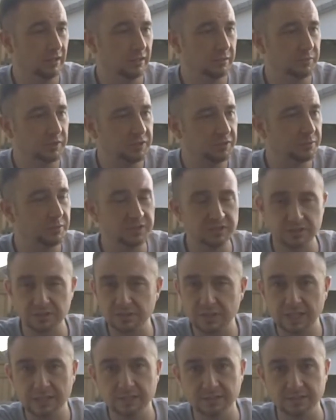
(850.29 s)
This one still
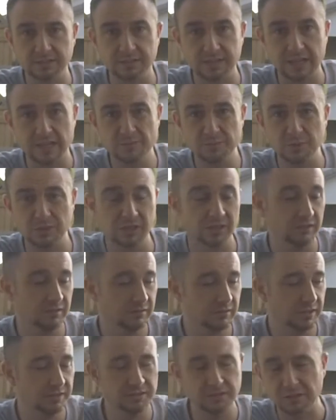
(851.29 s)
had the stamp in it.
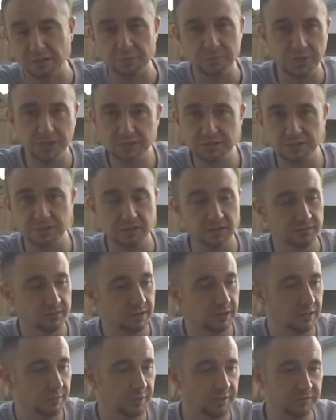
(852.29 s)
I took a picture of
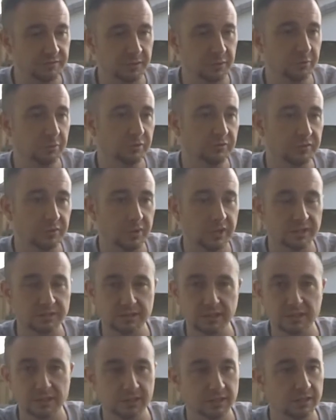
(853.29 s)
it on my phone before I
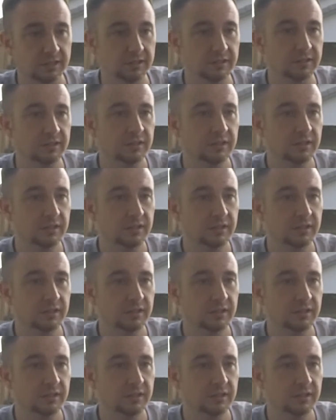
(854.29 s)
sent it in